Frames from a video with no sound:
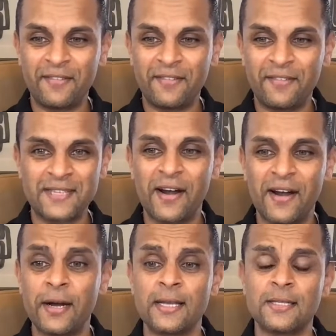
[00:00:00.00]
post it. All right,
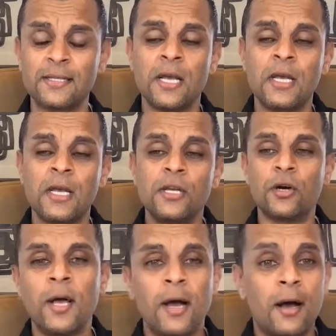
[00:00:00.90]
here it is.
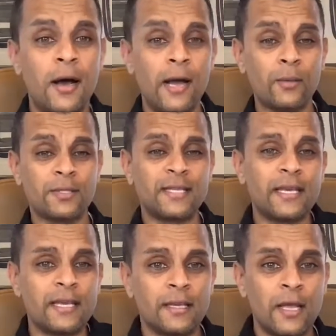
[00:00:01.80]
So I was
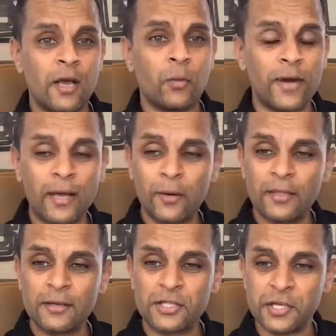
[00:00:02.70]
thinking, when I
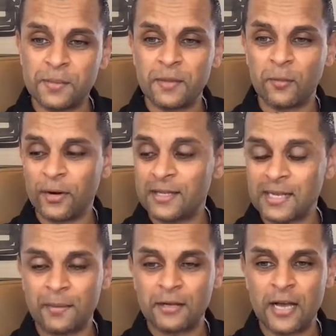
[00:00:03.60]
go to the gym in the
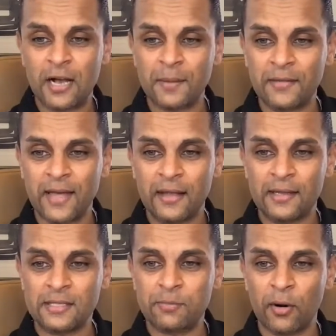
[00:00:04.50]
mornings, and I'm going to talk about
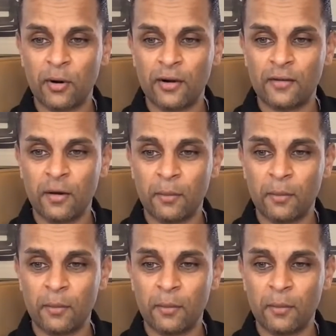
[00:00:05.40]
that as far